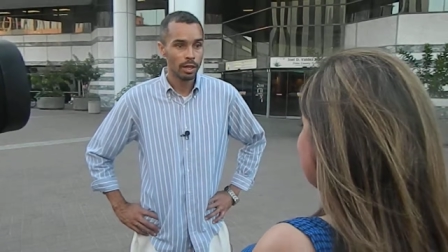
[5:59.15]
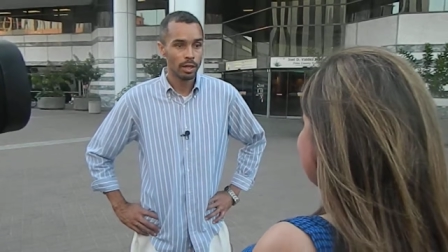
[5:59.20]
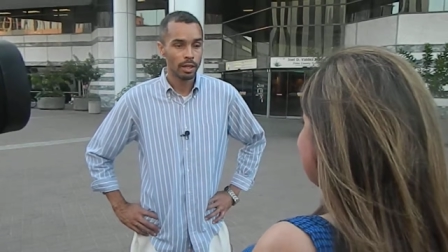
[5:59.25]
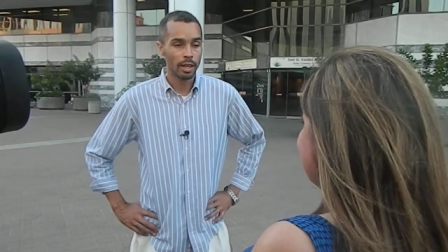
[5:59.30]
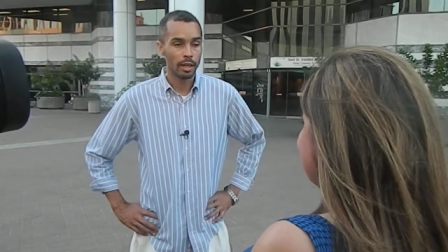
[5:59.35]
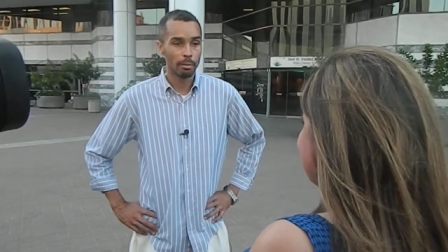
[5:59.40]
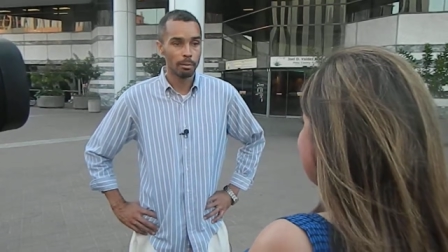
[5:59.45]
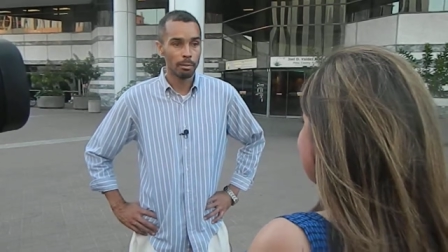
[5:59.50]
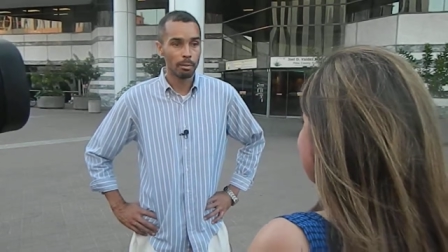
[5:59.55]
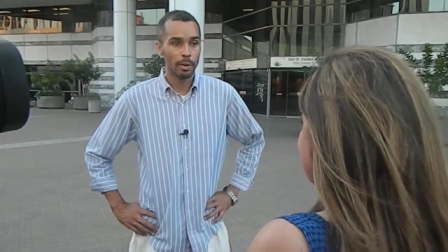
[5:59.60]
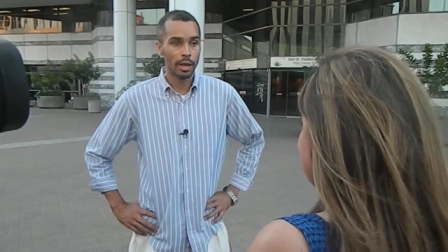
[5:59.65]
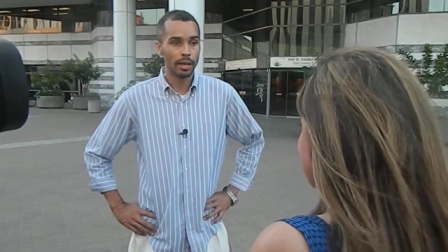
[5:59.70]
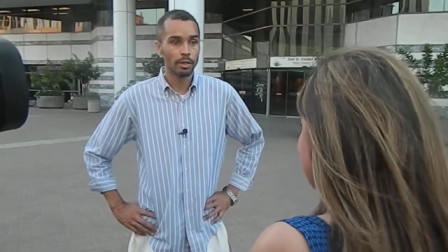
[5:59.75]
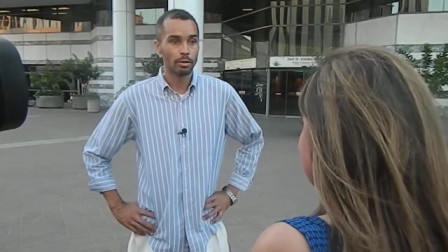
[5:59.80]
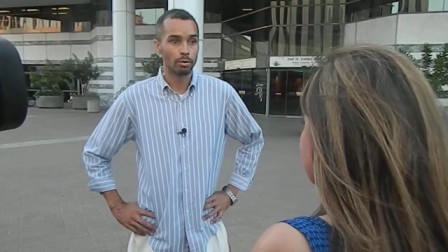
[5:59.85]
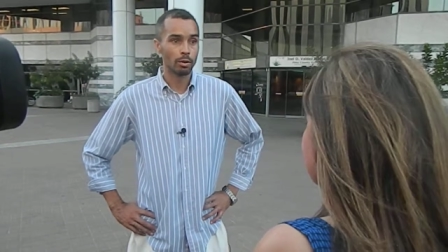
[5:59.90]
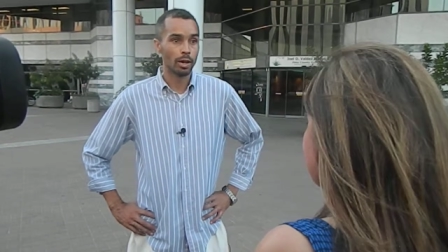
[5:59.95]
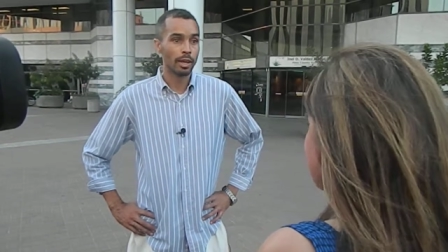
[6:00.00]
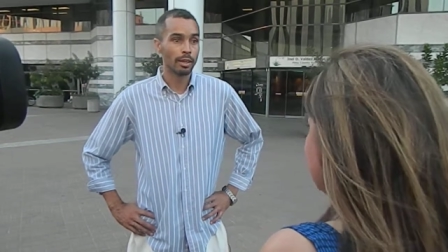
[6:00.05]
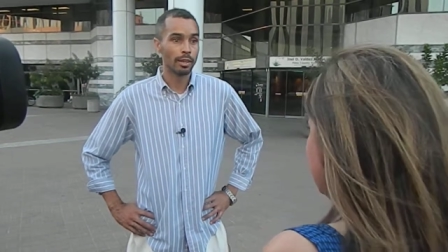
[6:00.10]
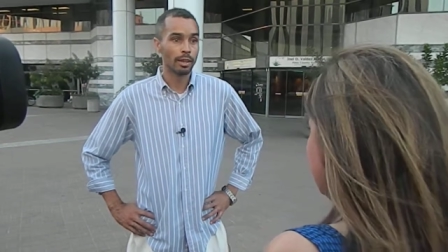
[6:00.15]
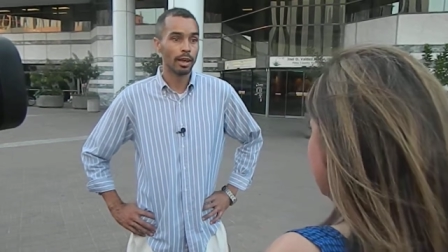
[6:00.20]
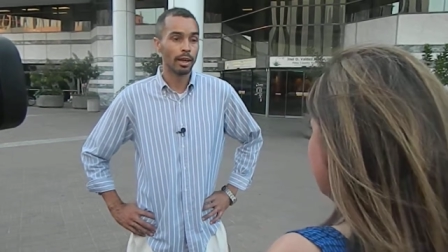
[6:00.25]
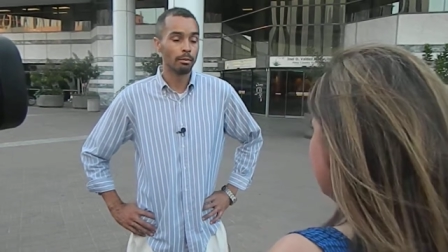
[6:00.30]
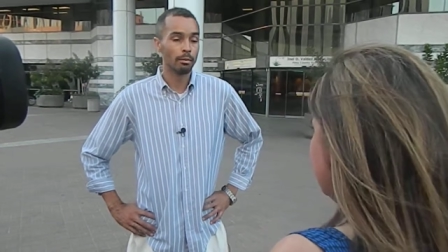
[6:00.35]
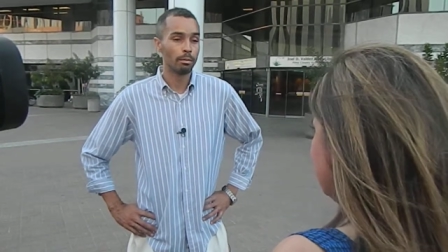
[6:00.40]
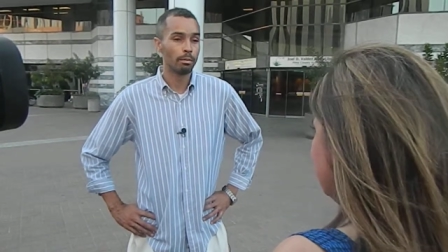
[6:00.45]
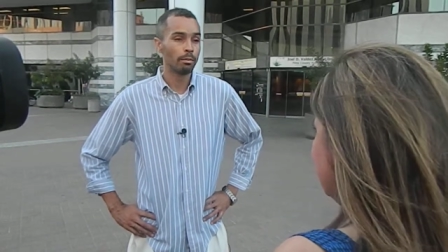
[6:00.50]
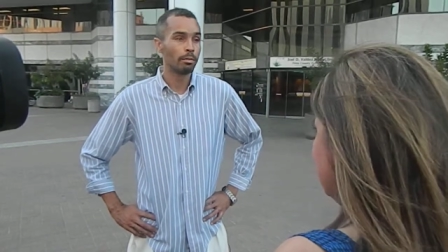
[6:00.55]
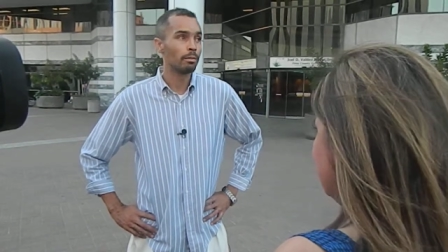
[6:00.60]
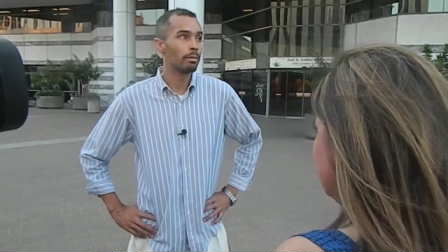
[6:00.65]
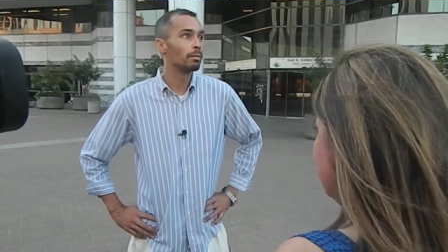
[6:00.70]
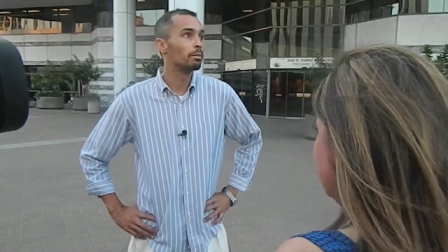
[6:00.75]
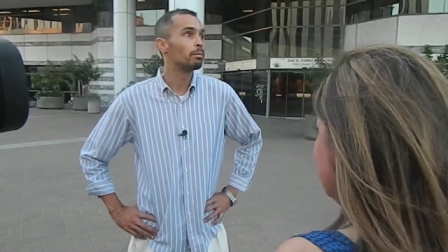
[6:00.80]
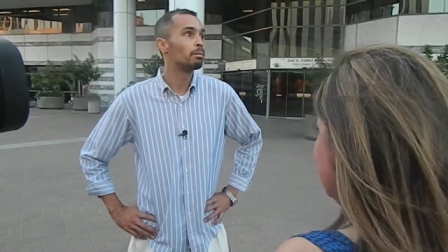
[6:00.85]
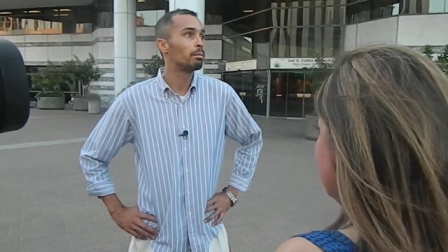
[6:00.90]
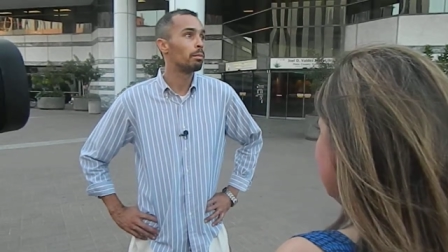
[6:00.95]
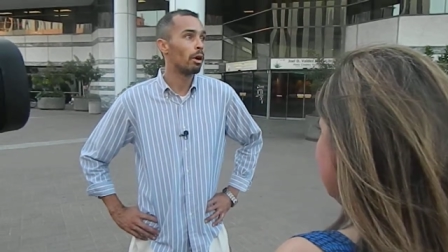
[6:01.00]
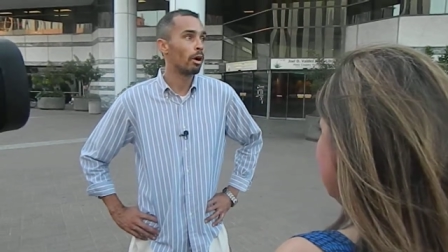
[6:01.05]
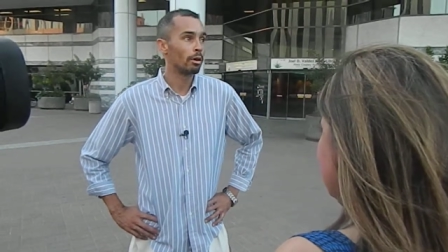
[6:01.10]
that pays rent and
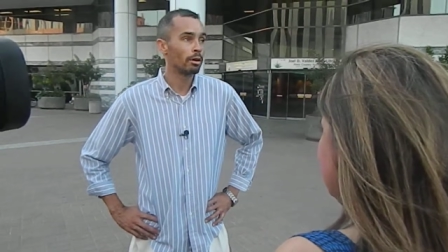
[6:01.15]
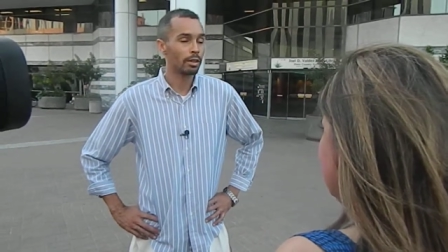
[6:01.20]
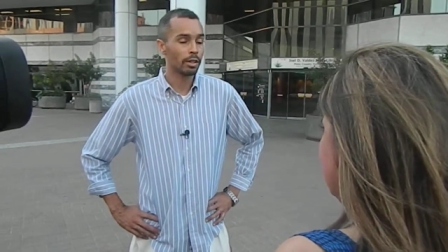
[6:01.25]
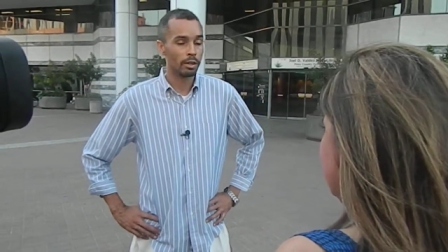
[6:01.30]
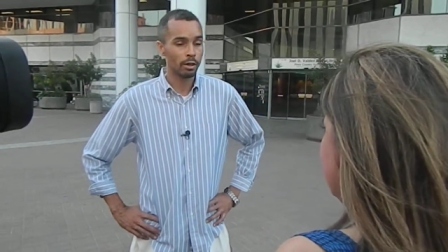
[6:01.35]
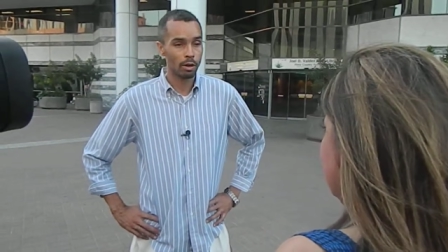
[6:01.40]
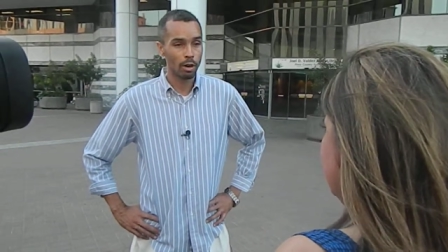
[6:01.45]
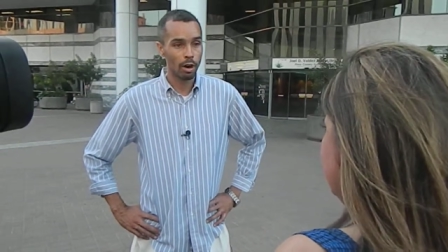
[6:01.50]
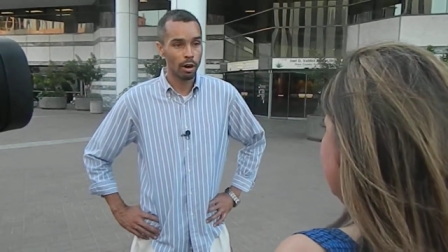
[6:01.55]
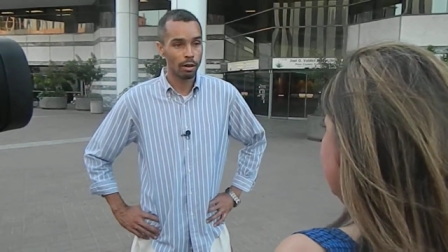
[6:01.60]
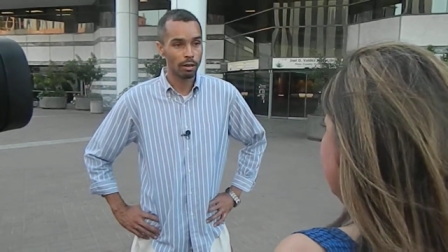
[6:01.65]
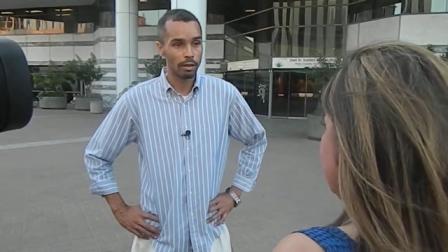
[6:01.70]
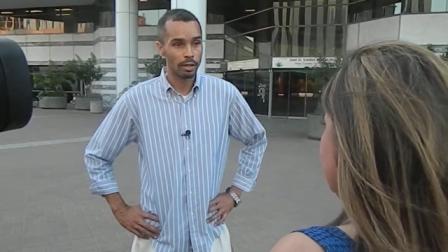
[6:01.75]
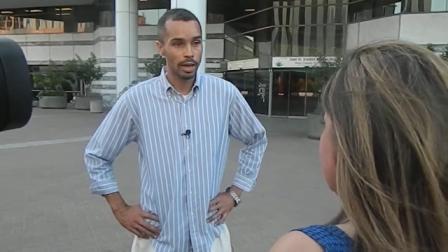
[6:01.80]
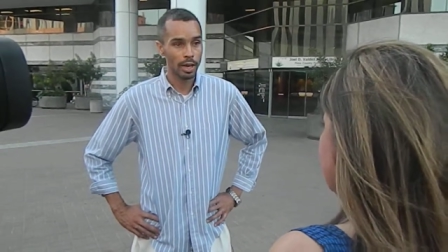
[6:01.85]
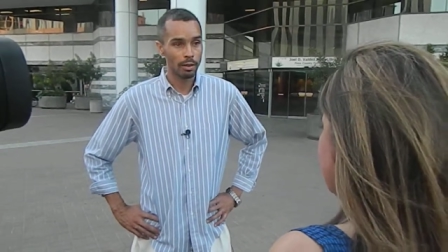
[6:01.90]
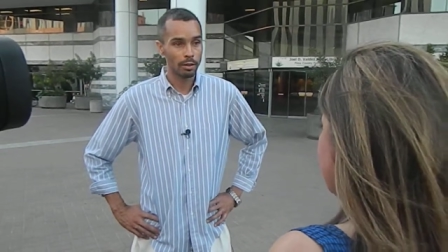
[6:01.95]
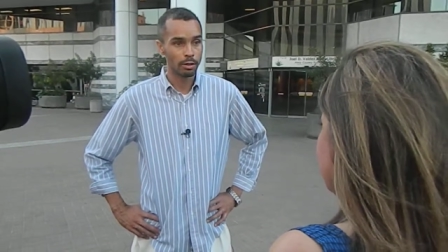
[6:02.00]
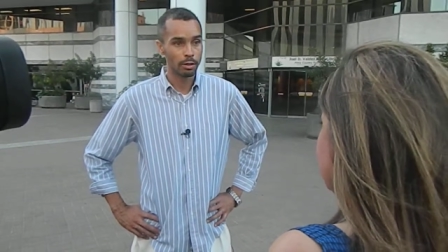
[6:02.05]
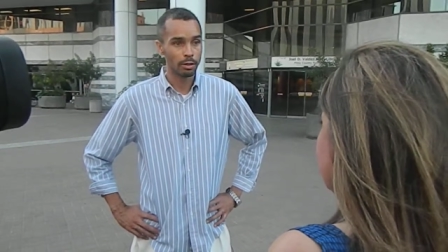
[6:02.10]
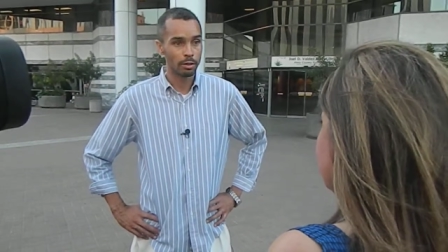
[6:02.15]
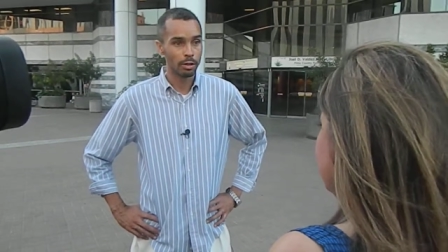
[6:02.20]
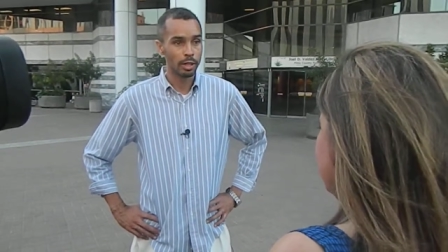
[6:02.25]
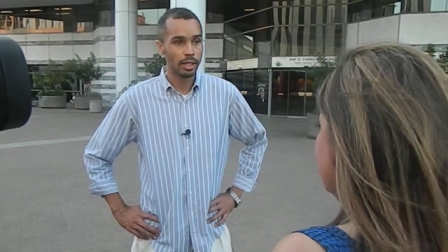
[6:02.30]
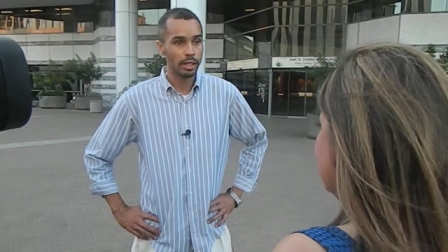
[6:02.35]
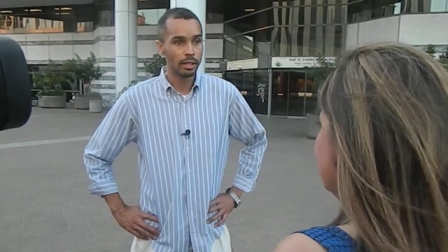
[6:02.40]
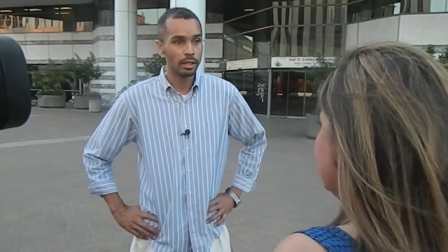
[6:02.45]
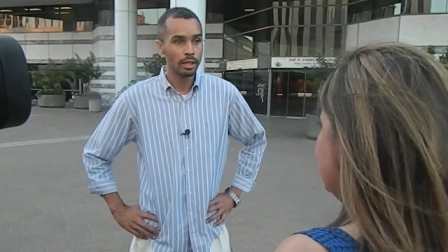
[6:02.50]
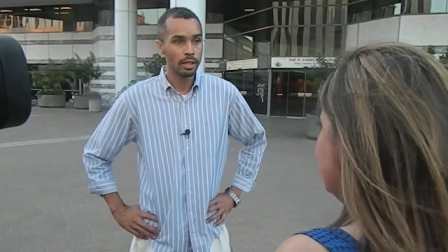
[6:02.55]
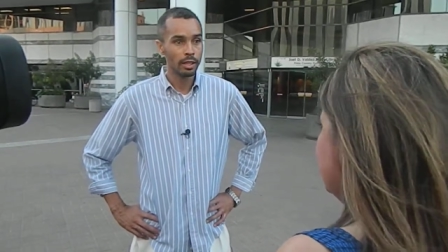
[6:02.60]
park their car down the street,